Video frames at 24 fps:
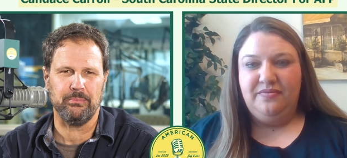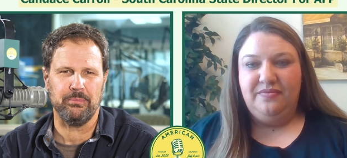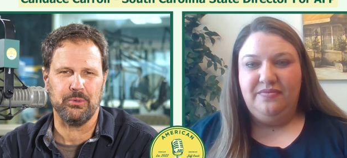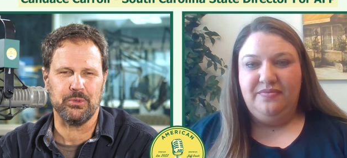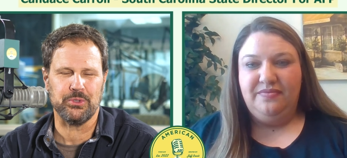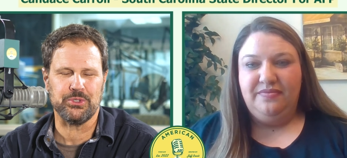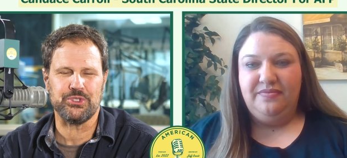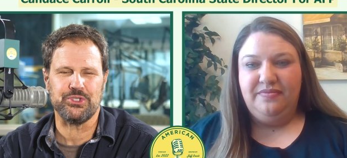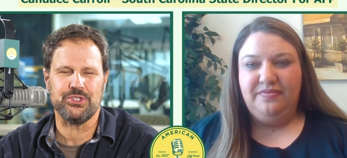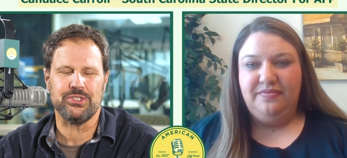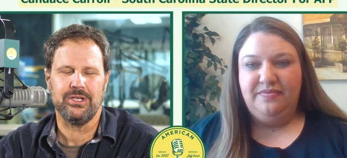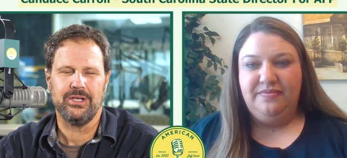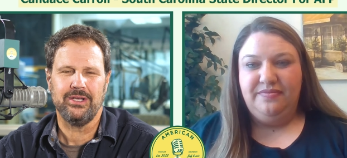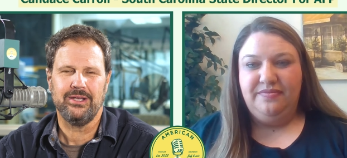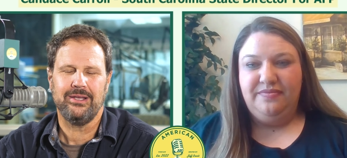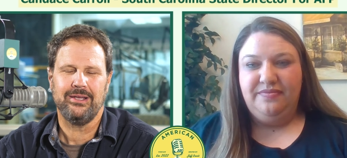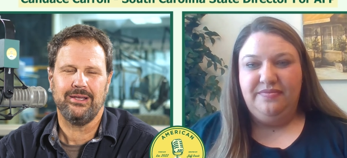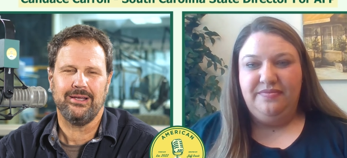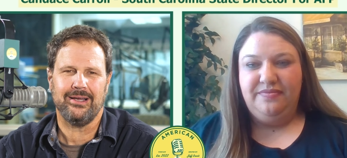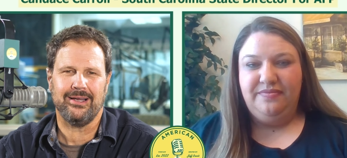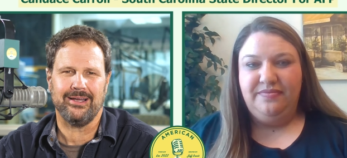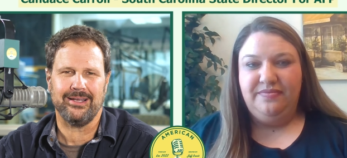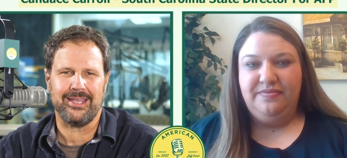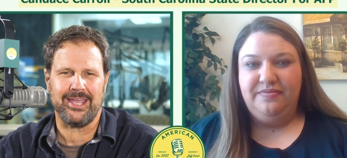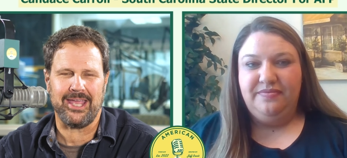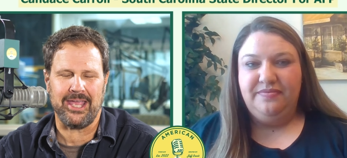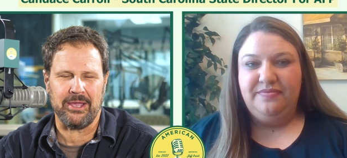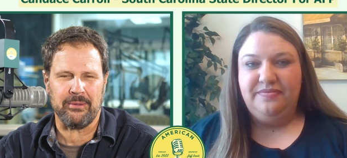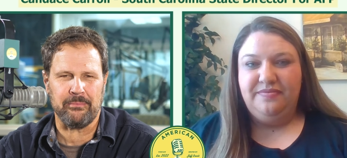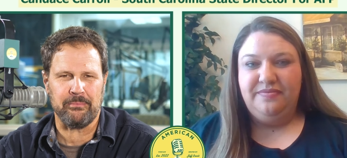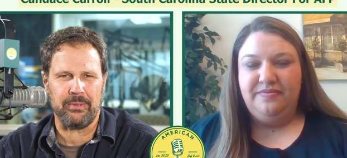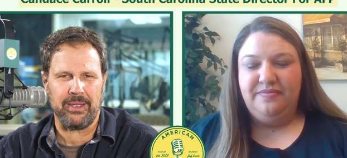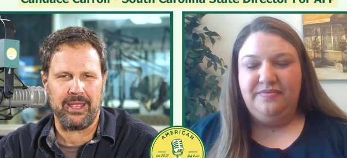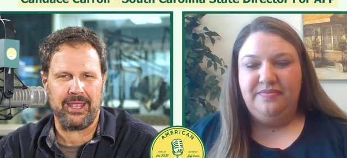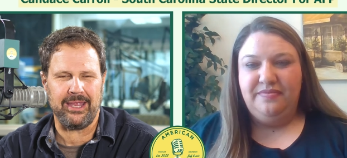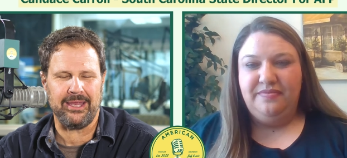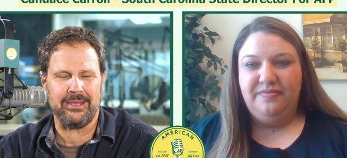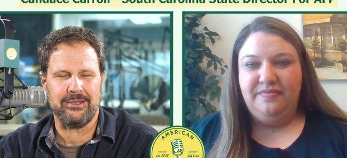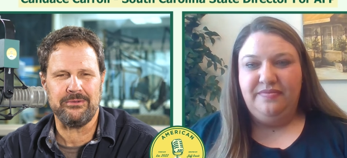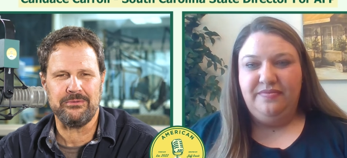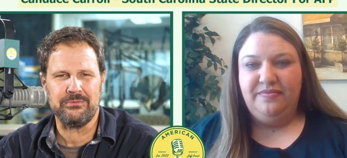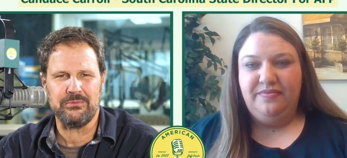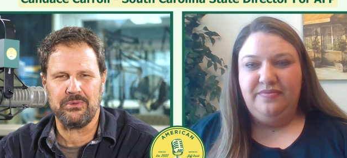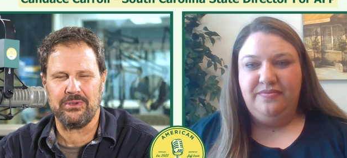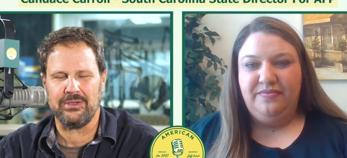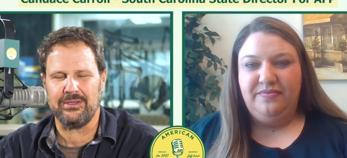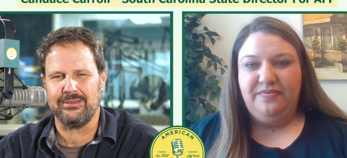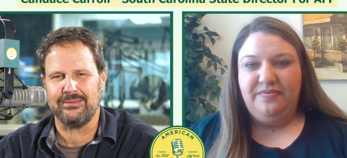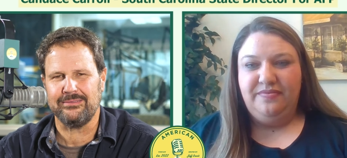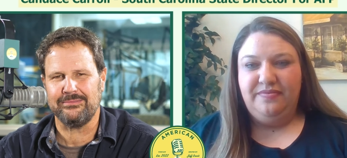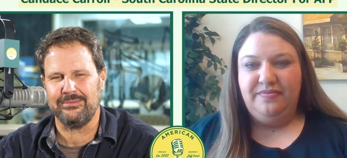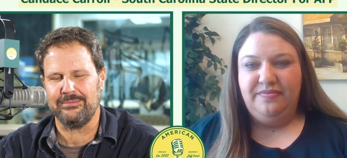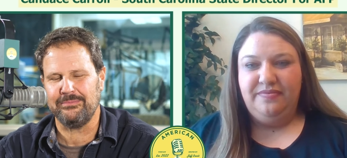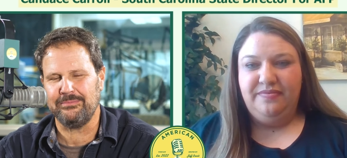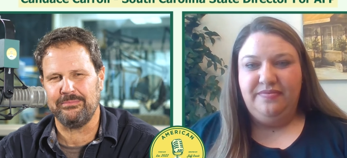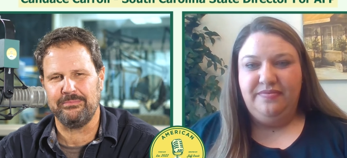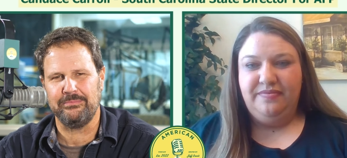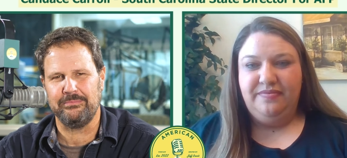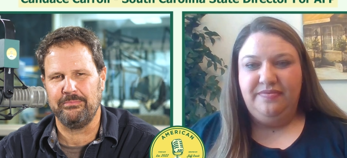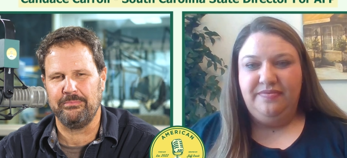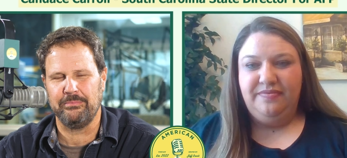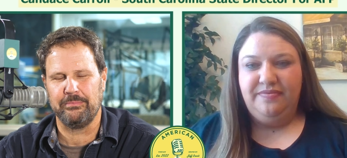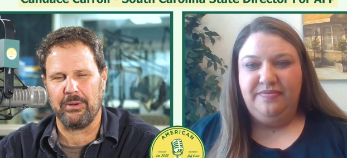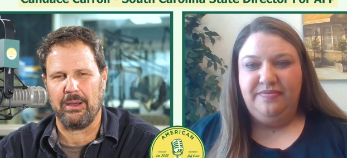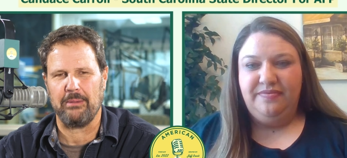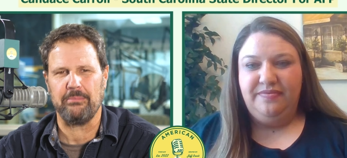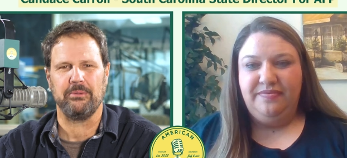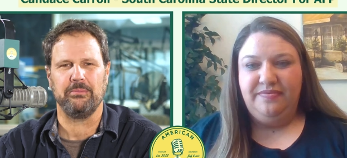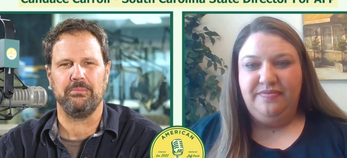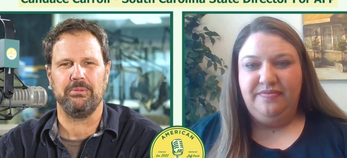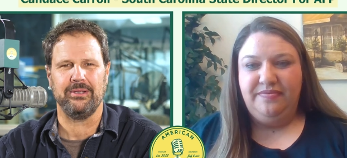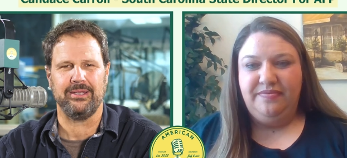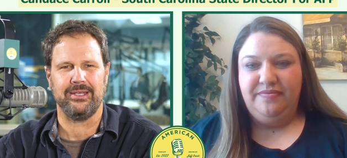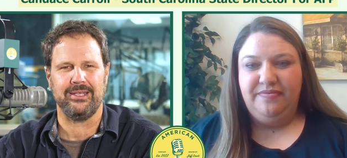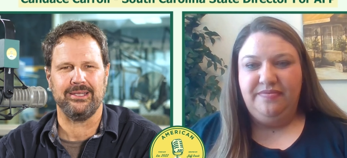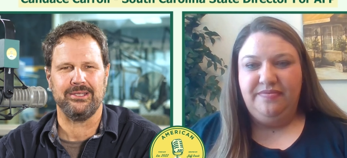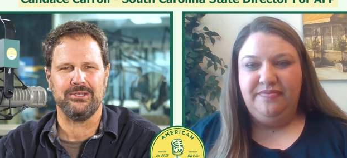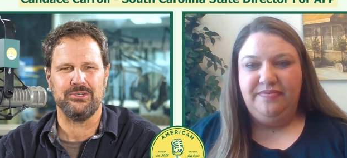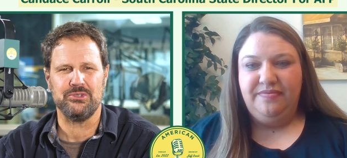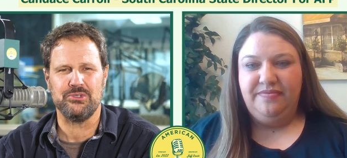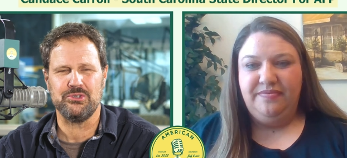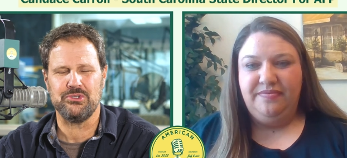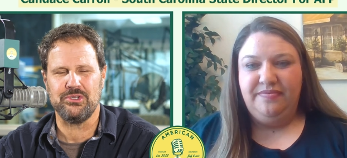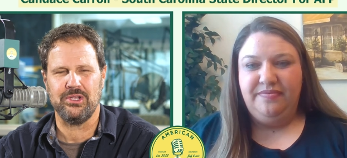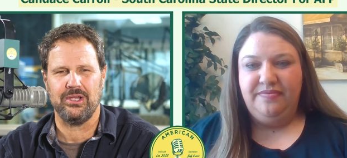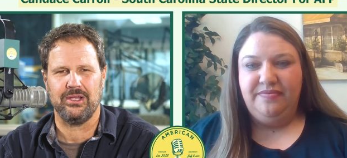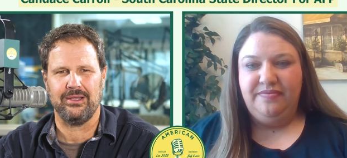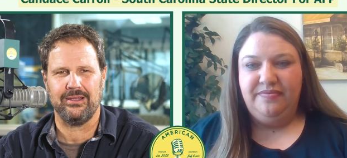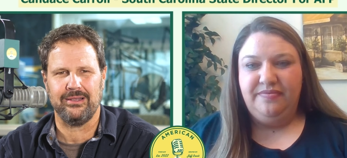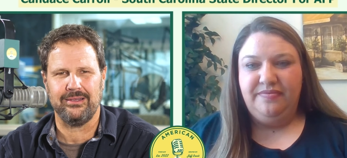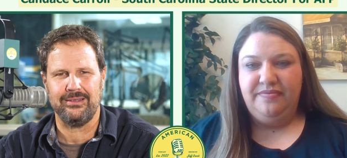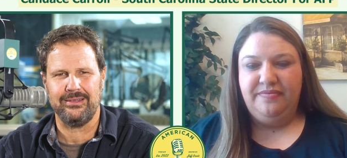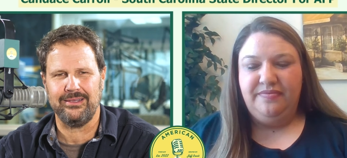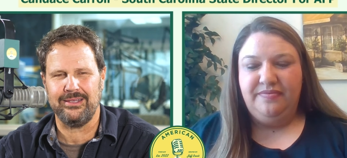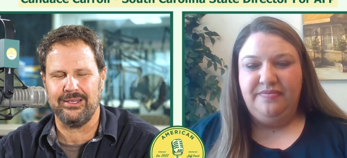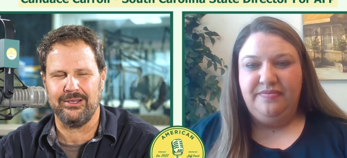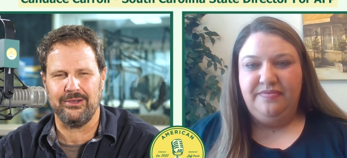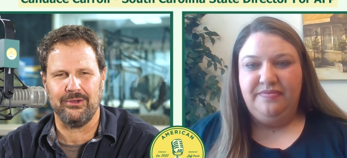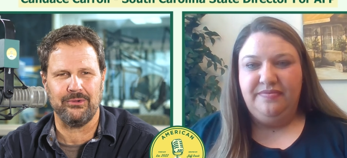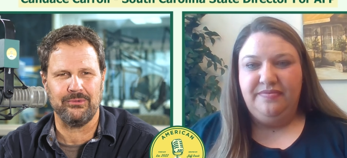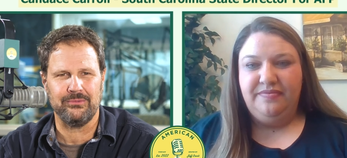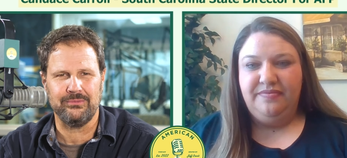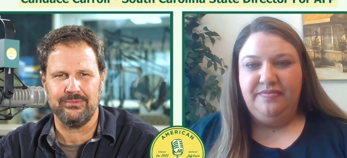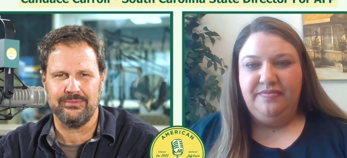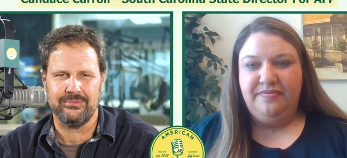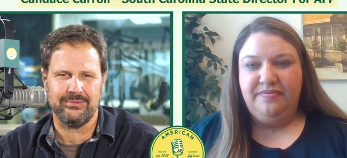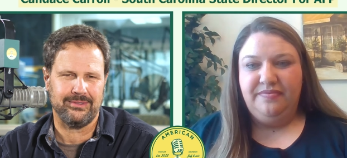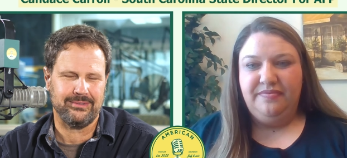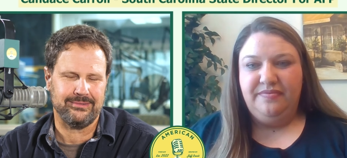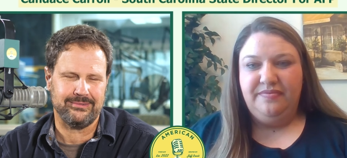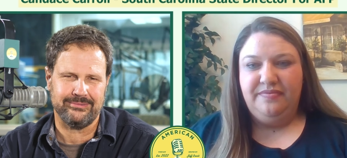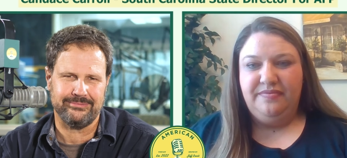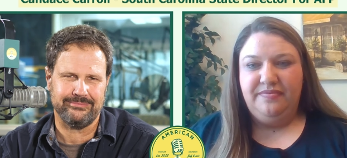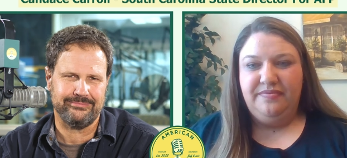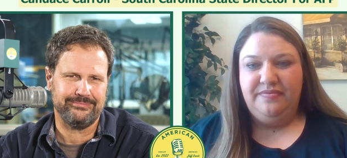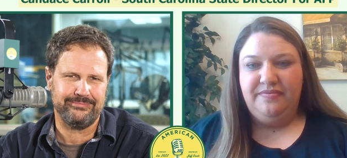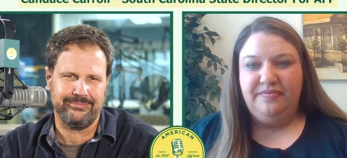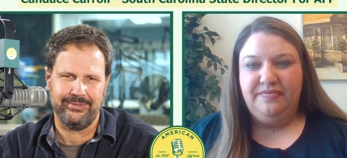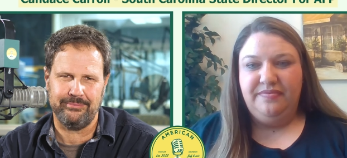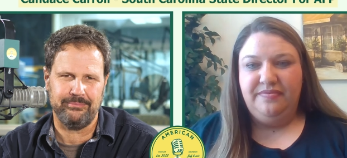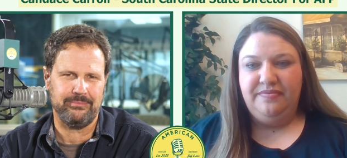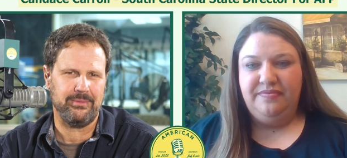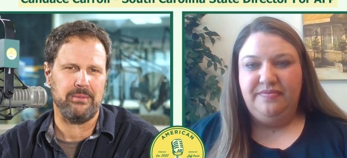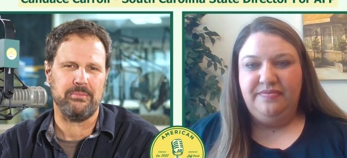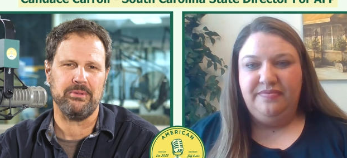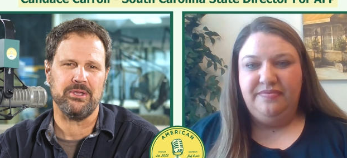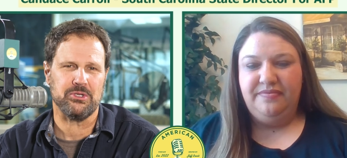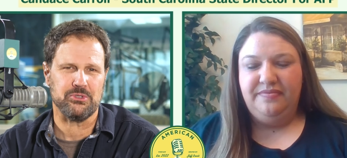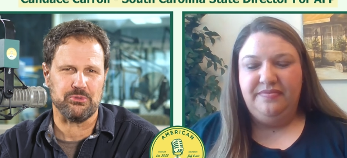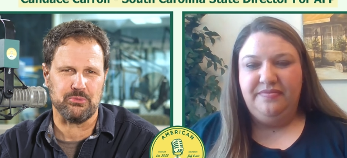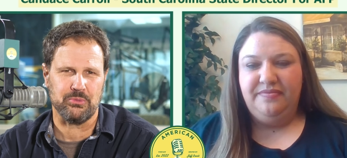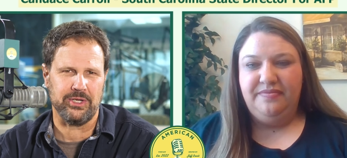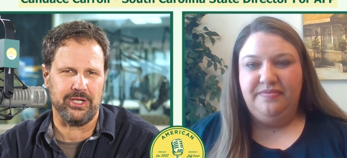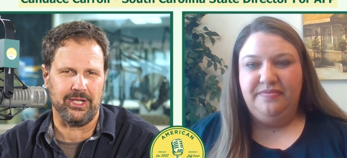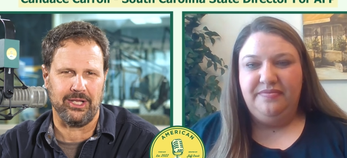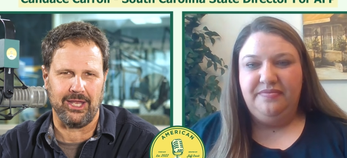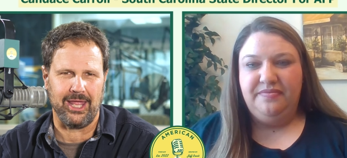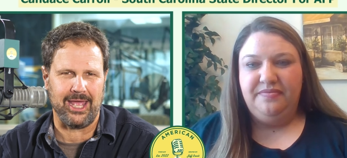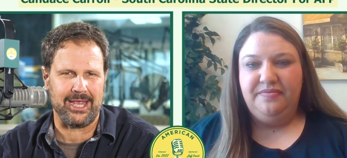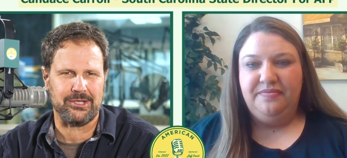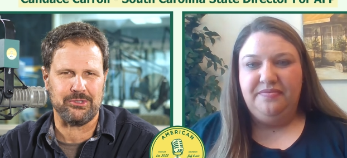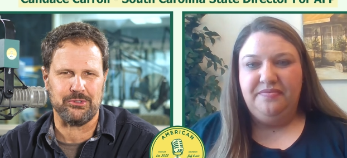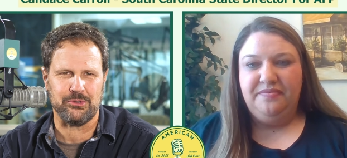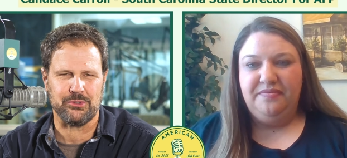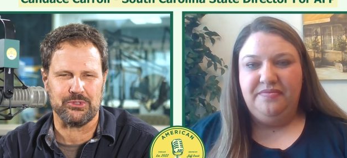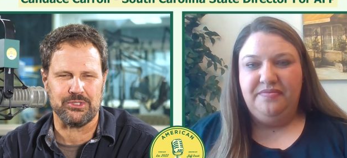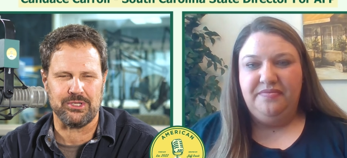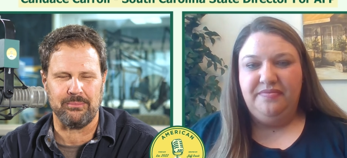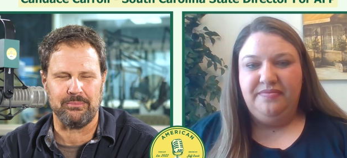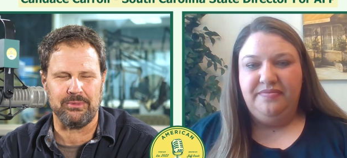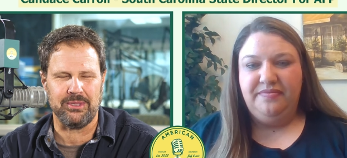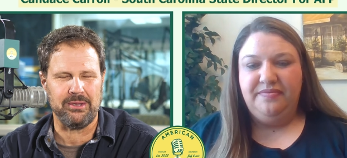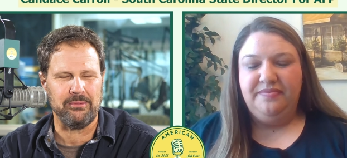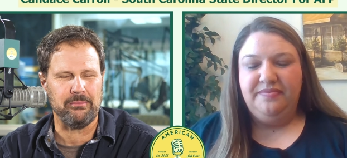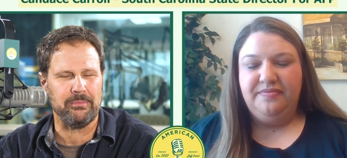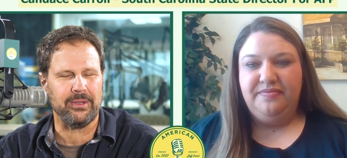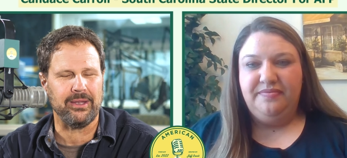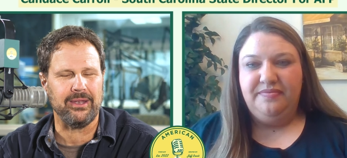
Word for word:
Speaker 1: Bush campaign, probably in, you know, maybe his reelect or something.